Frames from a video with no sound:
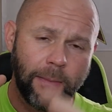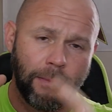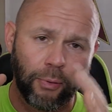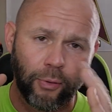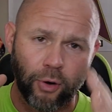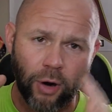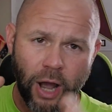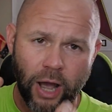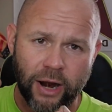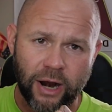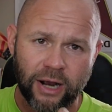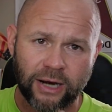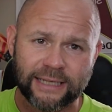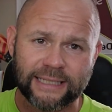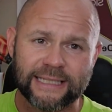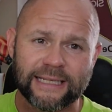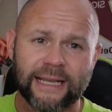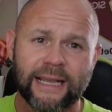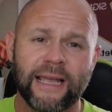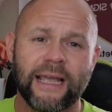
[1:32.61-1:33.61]

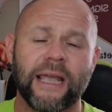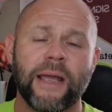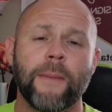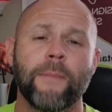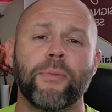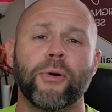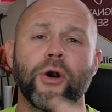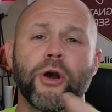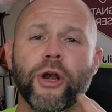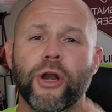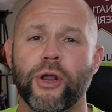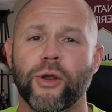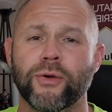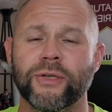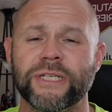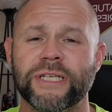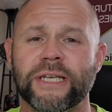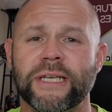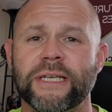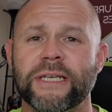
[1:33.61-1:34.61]
product
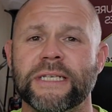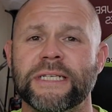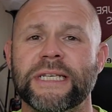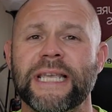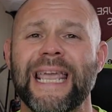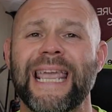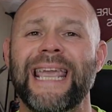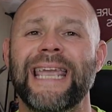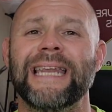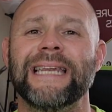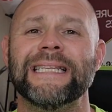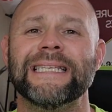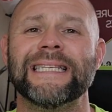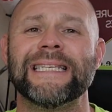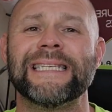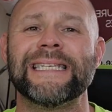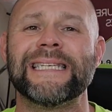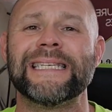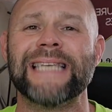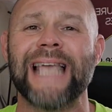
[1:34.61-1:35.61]
produces
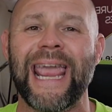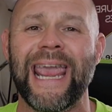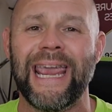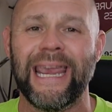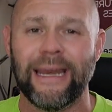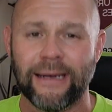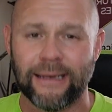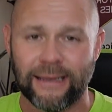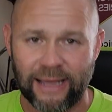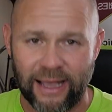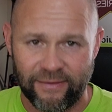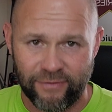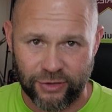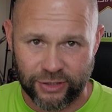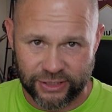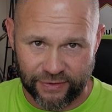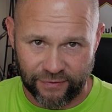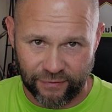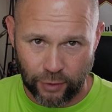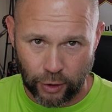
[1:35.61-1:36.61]
insane
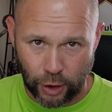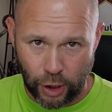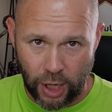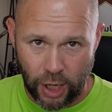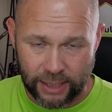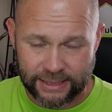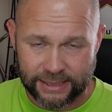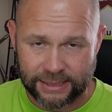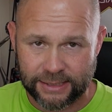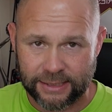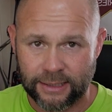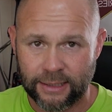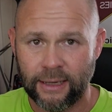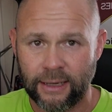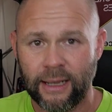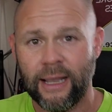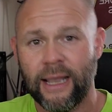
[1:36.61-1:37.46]
levels of gloss.